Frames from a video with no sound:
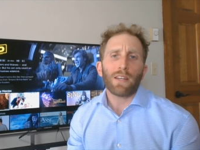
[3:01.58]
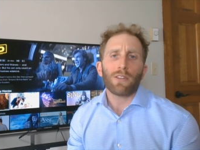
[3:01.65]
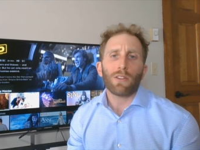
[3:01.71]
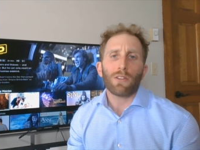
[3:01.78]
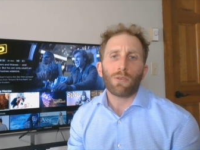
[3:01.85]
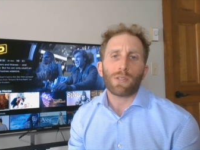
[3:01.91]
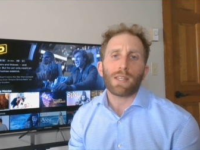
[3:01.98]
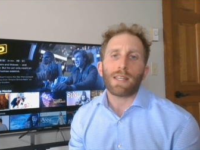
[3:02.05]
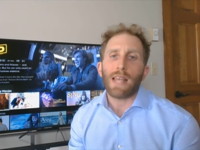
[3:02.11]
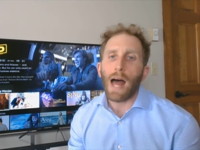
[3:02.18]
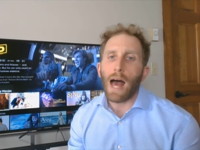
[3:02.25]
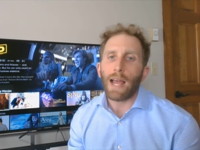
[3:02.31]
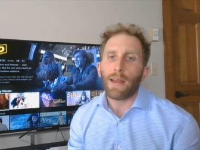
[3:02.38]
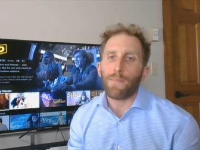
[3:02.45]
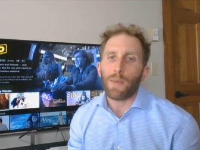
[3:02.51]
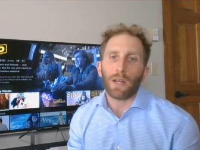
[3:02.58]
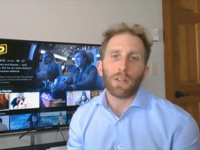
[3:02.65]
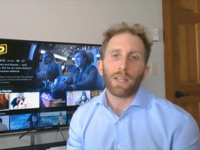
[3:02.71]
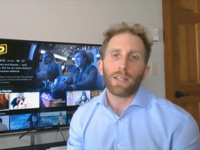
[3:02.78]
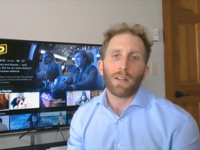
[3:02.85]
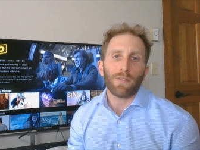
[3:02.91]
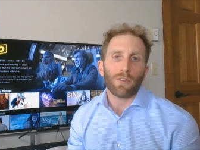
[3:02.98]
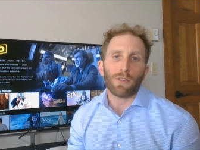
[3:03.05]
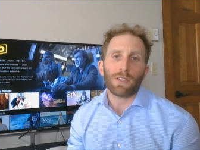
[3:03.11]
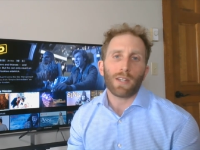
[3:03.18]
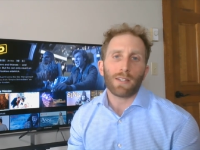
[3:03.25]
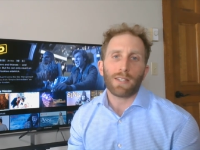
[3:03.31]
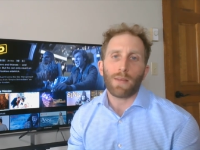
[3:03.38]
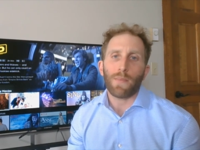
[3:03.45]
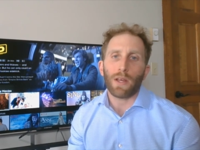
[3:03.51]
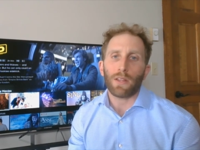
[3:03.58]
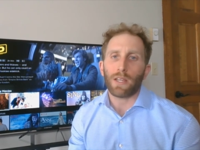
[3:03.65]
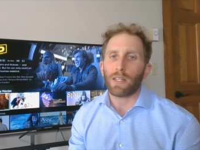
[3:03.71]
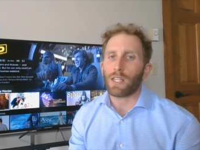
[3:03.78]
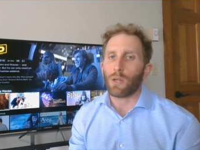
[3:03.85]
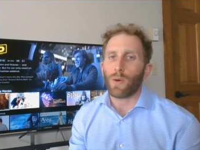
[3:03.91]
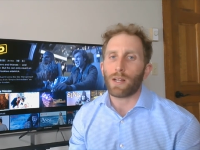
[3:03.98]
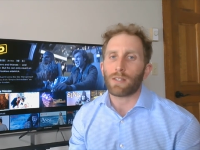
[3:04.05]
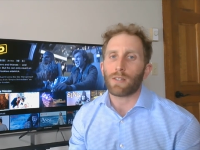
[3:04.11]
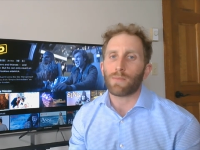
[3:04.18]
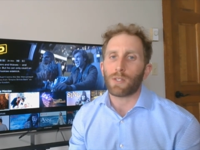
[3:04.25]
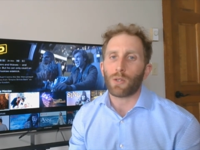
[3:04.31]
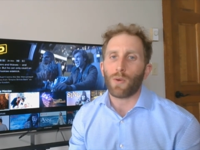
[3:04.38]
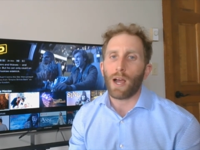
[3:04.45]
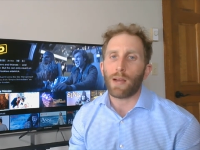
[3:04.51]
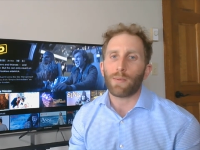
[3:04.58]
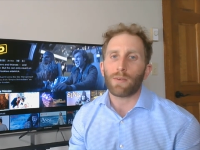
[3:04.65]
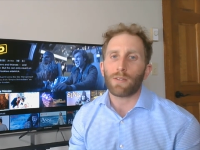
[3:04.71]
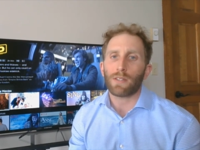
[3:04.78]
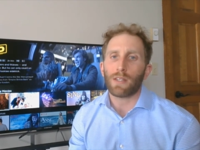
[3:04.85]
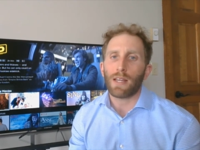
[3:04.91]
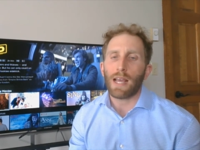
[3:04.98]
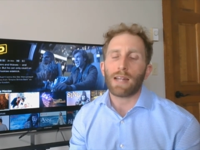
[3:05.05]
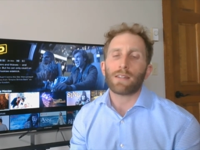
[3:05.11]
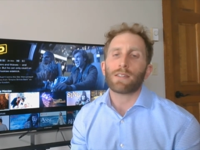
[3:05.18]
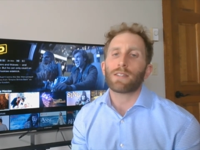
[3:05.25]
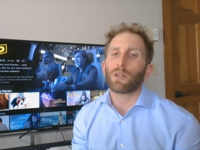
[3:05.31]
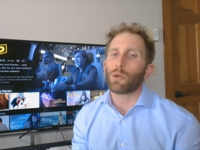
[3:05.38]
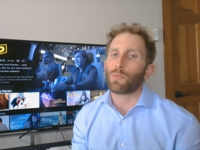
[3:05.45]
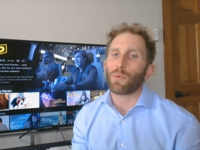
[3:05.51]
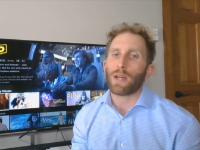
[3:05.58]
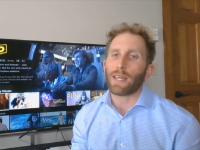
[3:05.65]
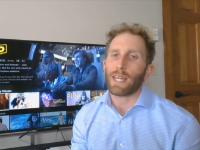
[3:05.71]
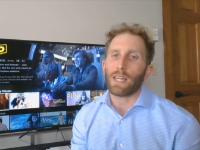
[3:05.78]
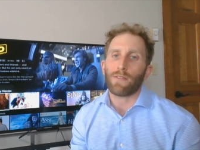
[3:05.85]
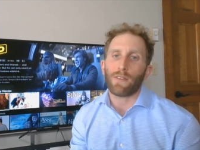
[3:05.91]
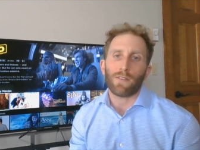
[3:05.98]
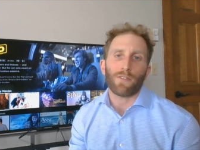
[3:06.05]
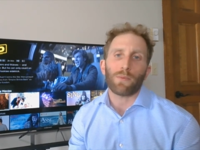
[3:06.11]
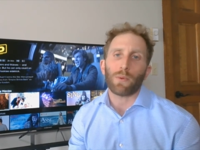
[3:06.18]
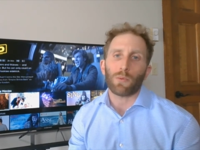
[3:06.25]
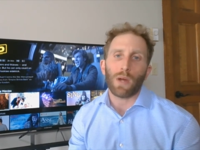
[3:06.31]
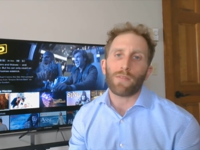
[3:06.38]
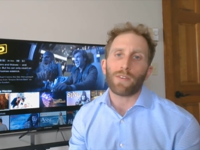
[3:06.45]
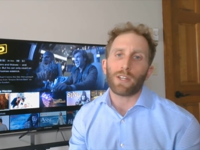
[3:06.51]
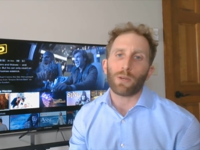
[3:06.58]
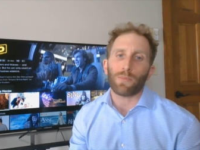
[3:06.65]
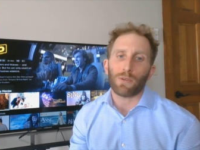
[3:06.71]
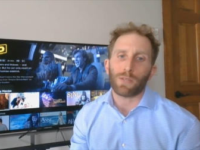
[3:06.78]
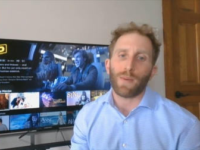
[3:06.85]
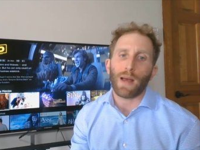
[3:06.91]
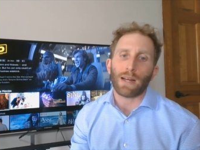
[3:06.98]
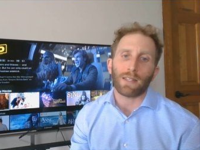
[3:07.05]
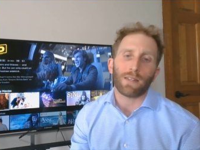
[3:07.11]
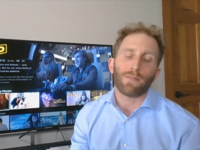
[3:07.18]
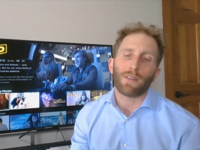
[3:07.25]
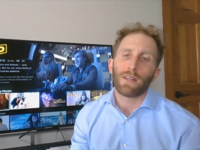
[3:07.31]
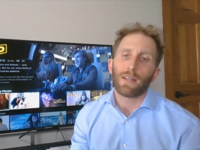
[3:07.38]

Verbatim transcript: could lose 9 million of their 60 million US subscribers and still break even from a revenue perspective.